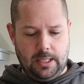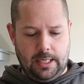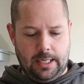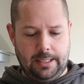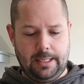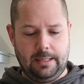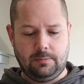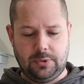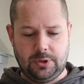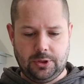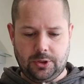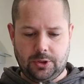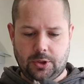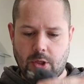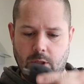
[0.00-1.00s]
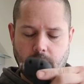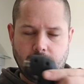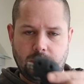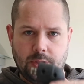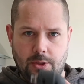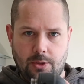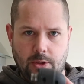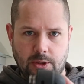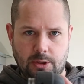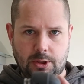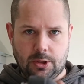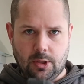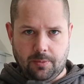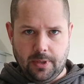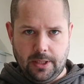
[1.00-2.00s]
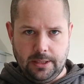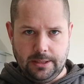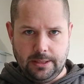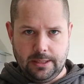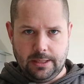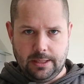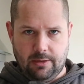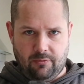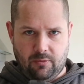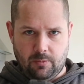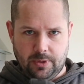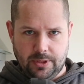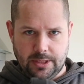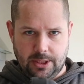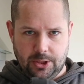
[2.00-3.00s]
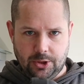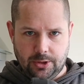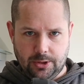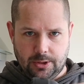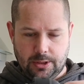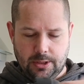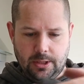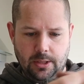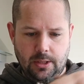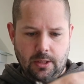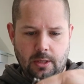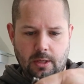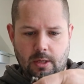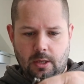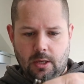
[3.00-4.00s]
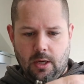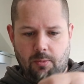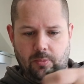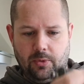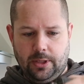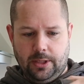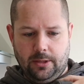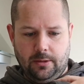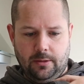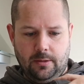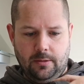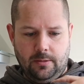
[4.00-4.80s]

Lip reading: And them stops, so you can stop it in different positions, are brilliant.